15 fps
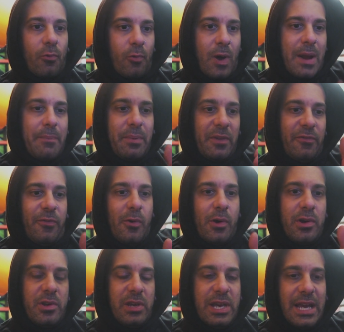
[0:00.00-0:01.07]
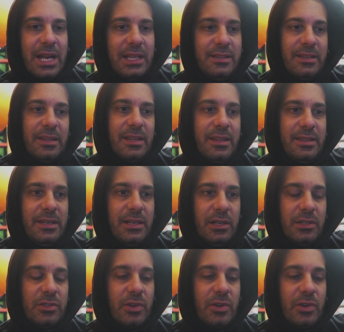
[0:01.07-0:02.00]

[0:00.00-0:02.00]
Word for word: right before you get into the theater.